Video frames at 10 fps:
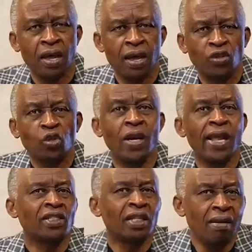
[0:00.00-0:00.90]
So
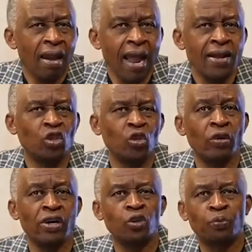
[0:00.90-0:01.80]
let's learn to
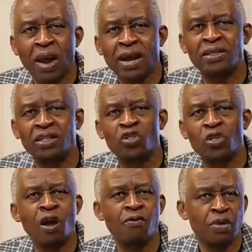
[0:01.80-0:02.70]
respect these
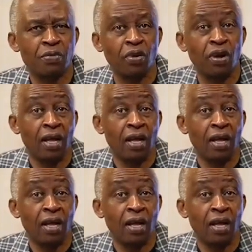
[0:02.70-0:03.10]
young people.